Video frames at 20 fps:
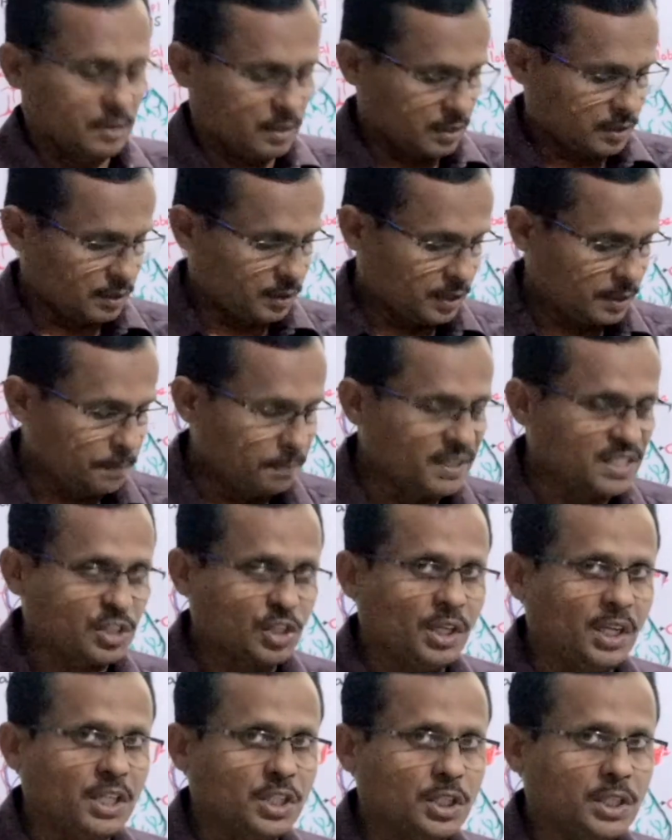the
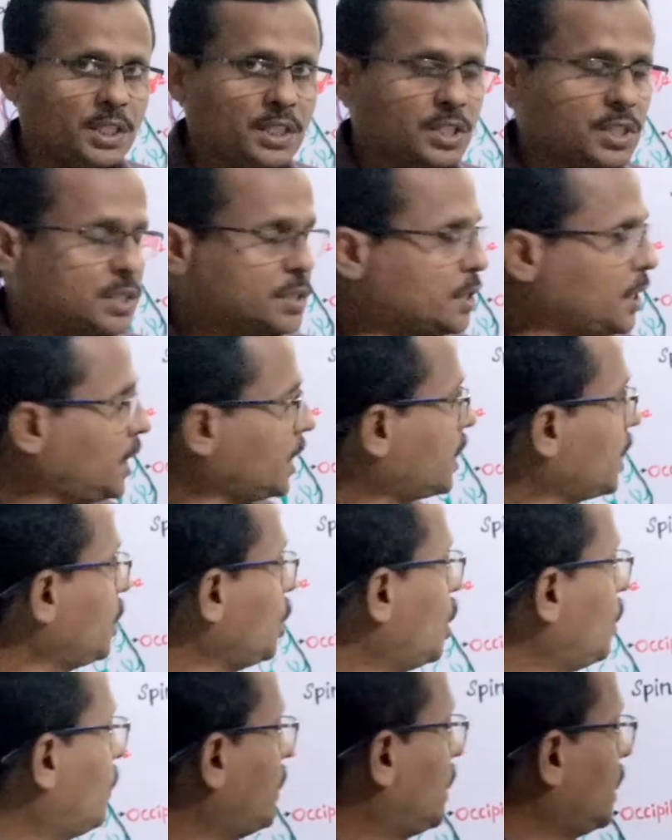message is taken
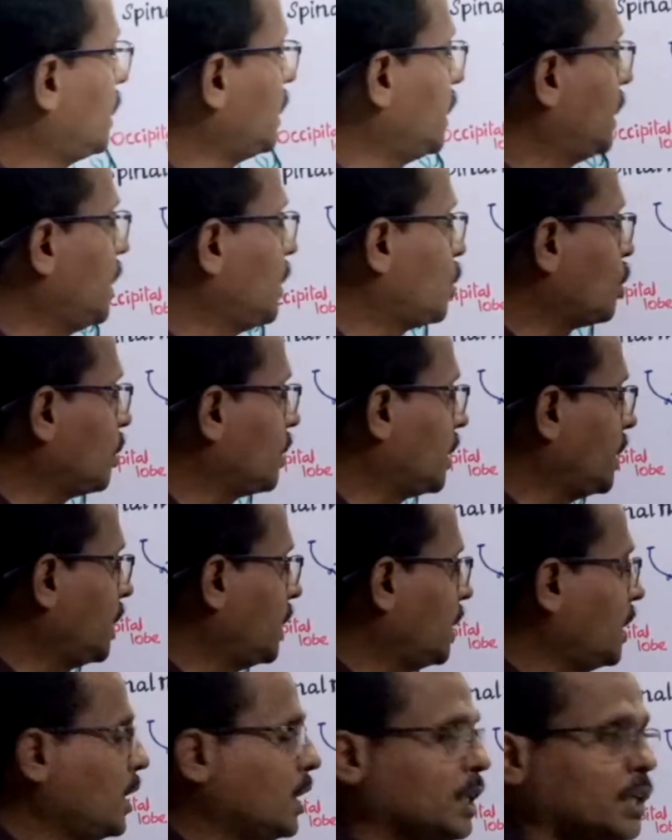over into
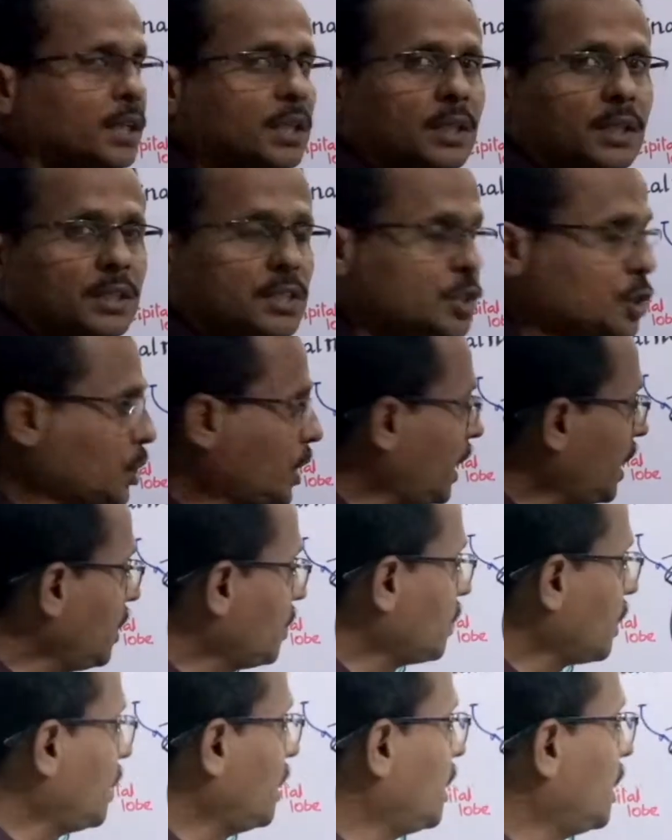the
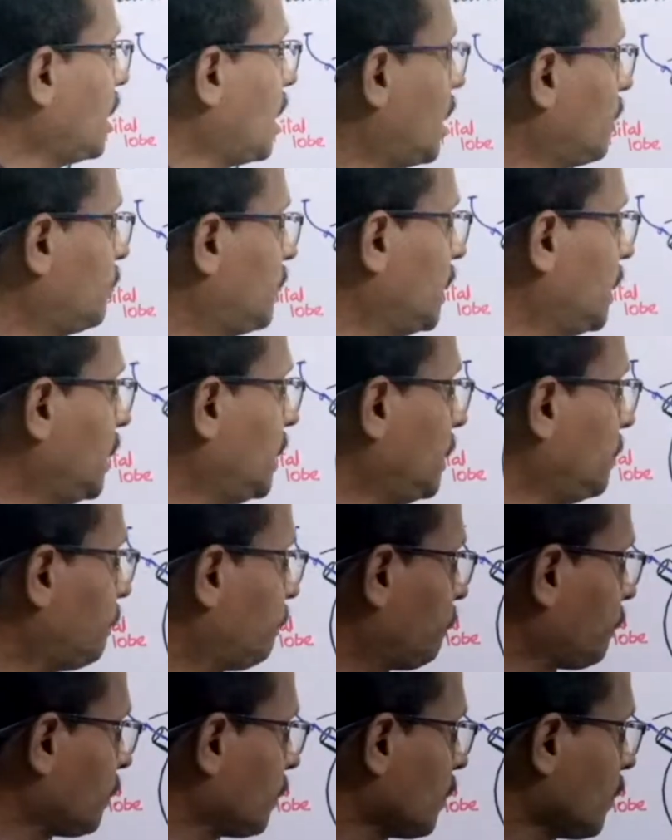center of the
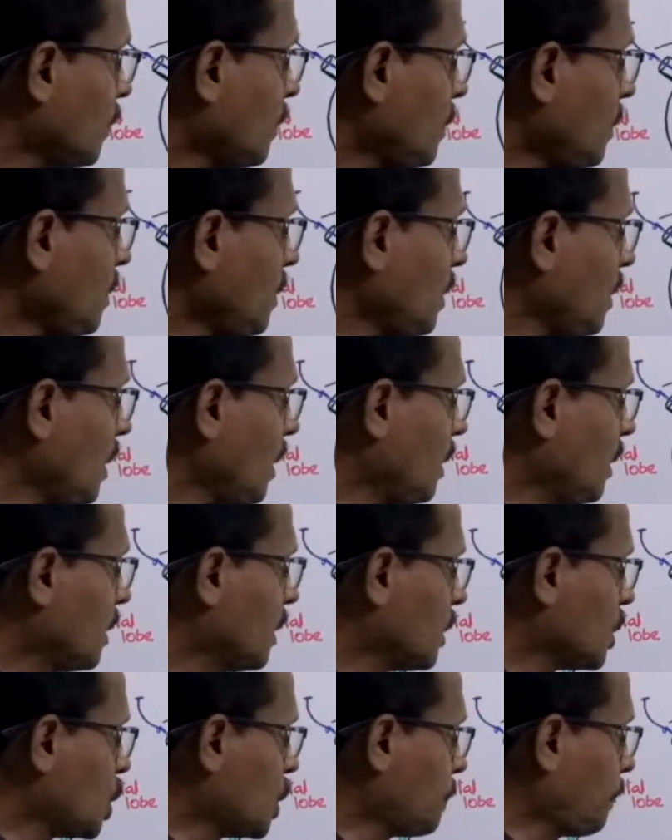
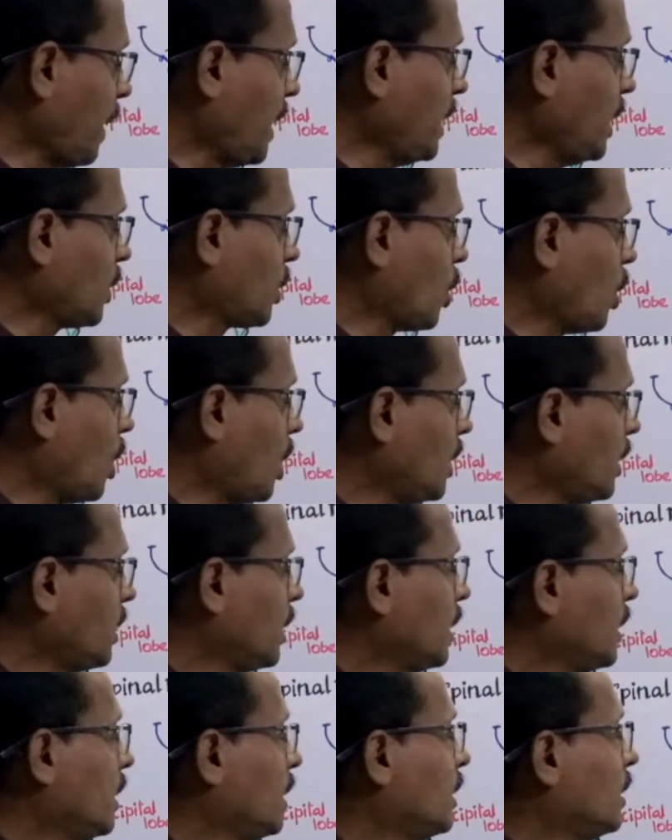spinal cord
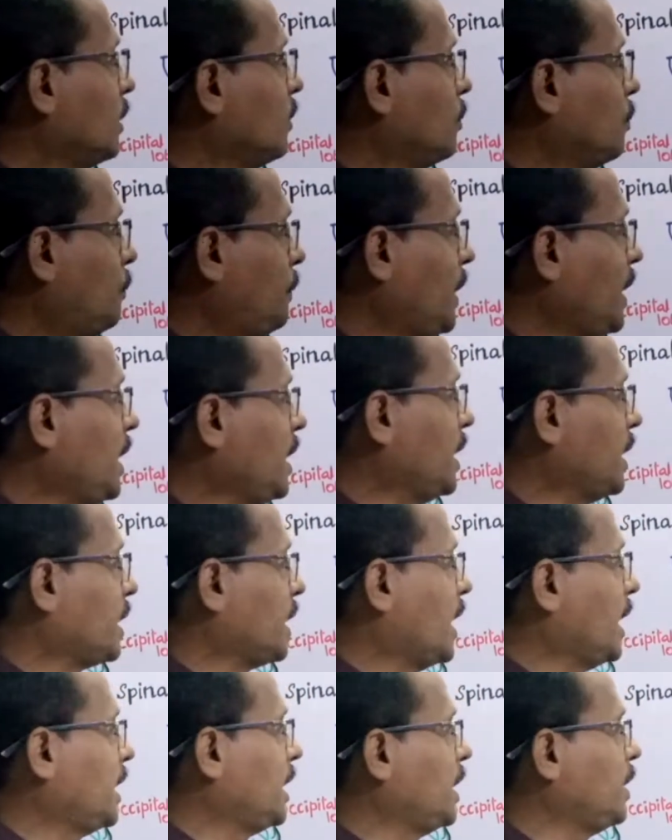where
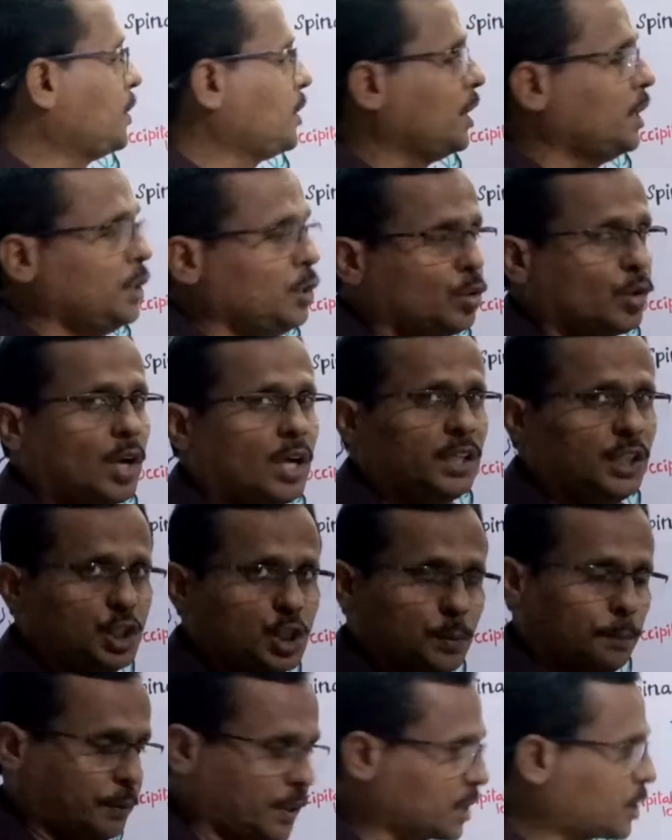an interneuron is
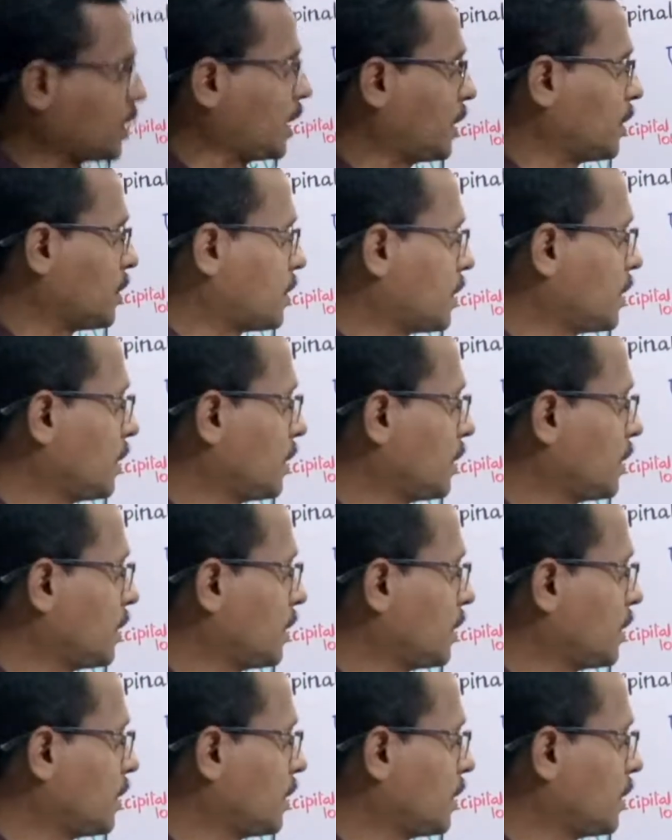present.